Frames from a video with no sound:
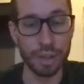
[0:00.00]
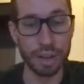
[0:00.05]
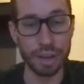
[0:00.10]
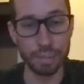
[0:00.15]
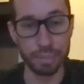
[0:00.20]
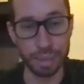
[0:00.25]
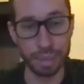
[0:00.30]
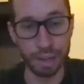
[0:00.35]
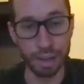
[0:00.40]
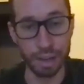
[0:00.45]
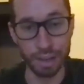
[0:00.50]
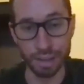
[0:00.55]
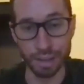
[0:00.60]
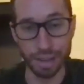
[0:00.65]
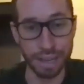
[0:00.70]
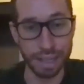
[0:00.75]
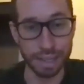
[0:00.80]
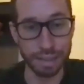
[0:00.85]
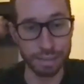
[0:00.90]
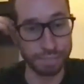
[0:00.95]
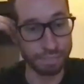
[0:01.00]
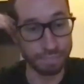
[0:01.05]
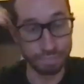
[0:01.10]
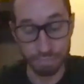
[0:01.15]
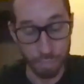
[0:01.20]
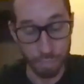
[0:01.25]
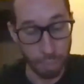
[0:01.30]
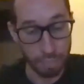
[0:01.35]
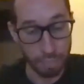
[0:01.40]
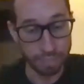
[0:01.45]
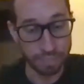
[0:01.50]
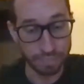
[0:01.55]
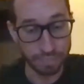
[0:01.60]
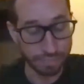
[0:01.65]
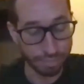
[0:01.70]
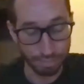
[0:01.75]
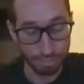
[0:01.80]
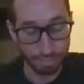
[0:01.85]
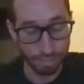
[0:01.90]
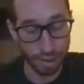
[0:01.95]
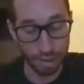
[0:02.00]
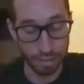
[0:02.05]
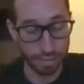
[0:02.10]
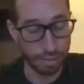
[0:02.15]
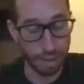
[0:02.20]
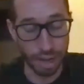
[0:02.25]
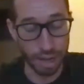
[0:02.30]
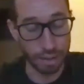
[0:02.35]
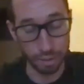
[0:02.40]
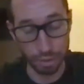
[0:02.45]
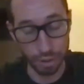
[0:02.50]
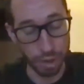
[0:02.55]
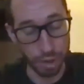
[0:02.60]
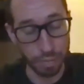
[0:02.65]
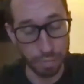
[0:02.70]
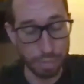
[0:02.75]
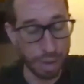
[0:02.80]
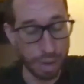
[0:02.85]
there beyond like, I don't know,